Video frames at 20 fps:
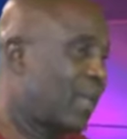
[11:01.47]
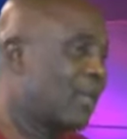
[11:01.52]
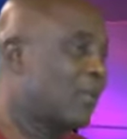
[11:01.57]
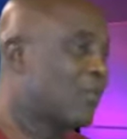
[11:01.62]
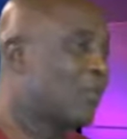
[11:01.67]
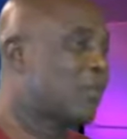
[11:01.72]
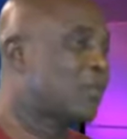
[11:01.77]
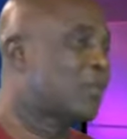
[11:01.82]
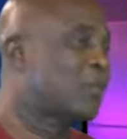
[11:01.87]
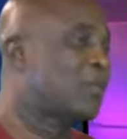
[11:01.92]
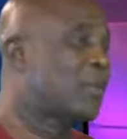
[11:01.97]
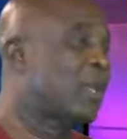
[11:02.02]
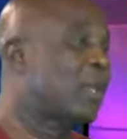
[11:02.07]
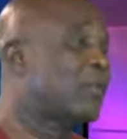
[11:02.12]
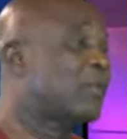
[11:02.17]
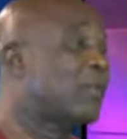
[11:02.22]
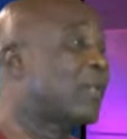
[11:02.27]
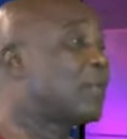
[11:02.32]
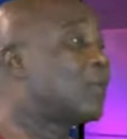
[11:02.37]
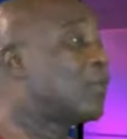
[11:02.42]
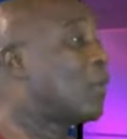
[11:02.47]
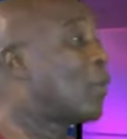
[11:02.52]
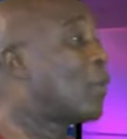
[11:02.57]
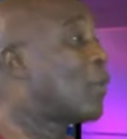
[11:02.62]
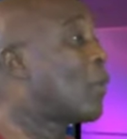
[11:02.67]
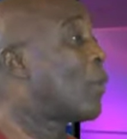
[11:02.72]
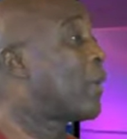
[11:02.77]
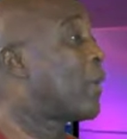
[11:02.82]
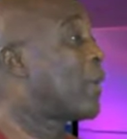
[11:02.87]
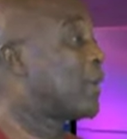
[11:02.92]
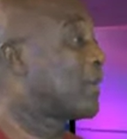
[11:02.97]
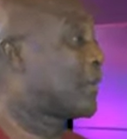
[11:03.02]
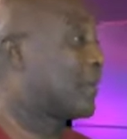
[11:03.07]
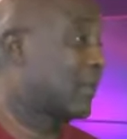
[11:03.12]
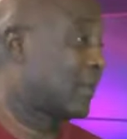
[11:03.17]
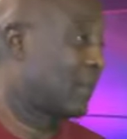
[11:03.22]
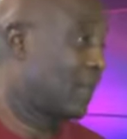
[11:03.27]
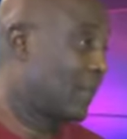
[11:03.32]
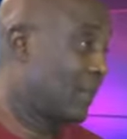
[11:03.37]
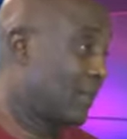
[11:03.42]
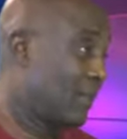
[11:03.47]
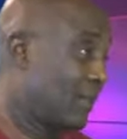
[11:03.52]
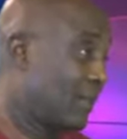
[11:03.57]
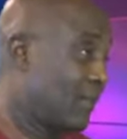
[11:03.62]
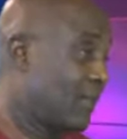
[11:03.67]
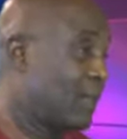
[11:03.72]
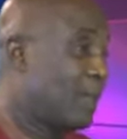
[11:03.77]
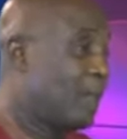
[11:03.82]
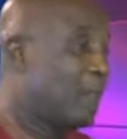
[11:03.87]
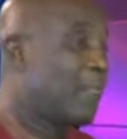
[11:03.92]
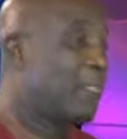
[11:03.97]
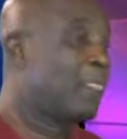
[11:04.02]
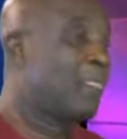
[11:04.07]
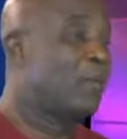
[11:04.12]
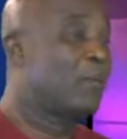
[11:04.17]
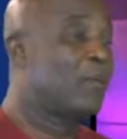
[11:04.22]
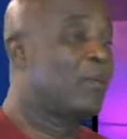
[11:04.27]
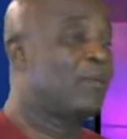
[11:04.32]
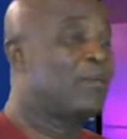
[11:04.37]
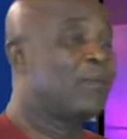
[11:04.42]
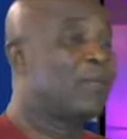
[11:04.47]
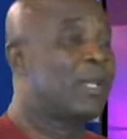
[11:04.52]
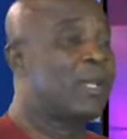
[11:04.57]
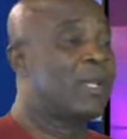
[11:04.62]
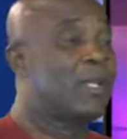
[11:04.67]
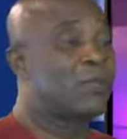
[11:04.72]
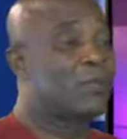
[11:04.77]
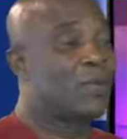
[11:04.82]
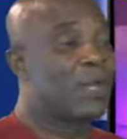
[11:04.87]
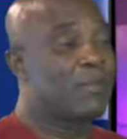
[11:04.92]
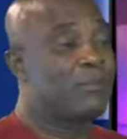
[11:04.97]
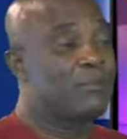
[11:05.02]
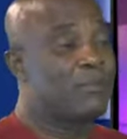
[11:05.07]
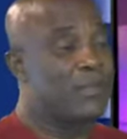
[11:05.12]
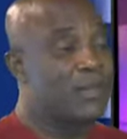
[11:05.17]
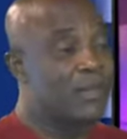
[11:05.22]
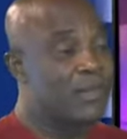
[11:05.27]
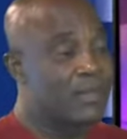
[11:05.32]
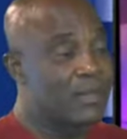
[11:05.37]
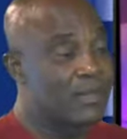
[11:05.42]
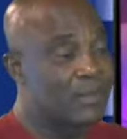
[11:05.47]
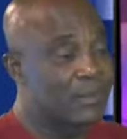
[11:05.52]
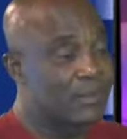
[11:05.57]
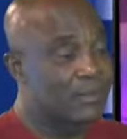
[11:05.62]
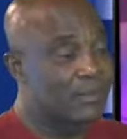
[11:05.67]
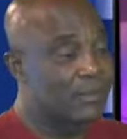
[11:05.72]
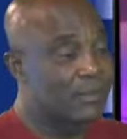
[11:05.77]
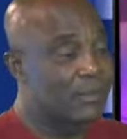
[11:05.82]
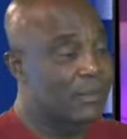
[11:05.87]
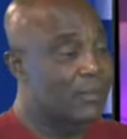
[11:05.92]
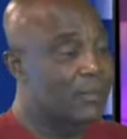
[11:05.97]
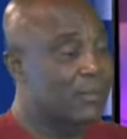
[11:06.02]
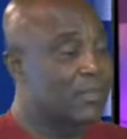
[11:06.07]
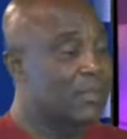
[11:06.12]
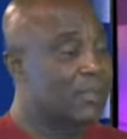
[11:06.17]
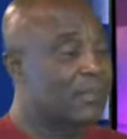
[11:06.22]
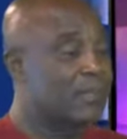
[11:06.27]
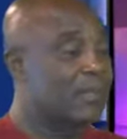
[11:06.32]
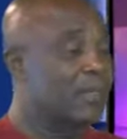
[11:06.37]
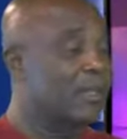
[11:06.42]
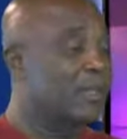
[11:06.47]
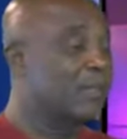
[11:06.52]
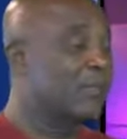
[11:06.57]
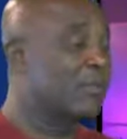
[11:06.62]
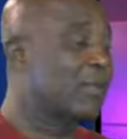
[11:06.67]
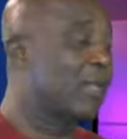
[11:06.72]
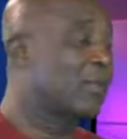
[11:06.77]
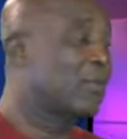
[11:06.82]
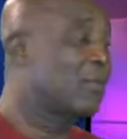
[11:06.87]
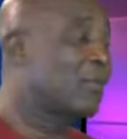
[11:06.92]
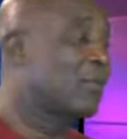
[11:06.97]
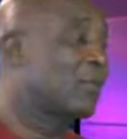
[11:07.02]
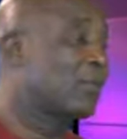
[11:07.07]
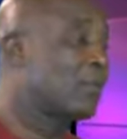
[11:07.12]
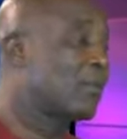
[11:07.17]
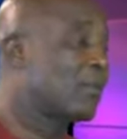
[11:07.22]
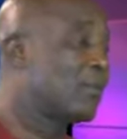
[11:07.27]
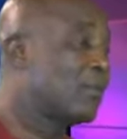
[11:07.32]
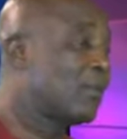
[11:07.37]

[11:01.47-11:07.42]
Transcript: which we are trying to correct. Even the electoral bill, which they try to,